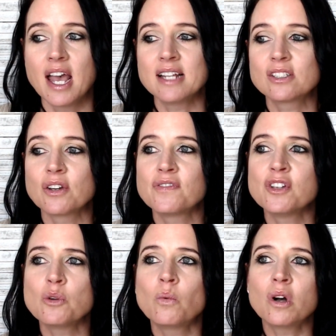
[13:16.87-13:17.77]
And so
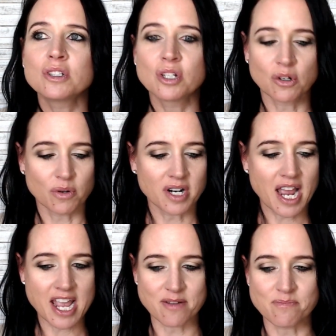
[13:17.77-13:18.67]
if you want to
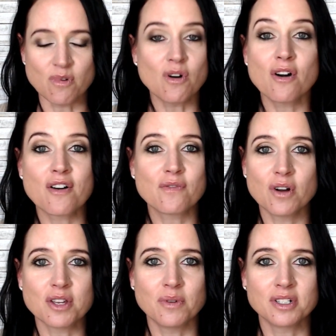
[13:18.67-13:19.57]
create more of
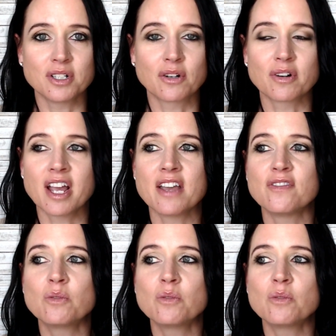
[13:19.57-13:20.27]
what you want to create,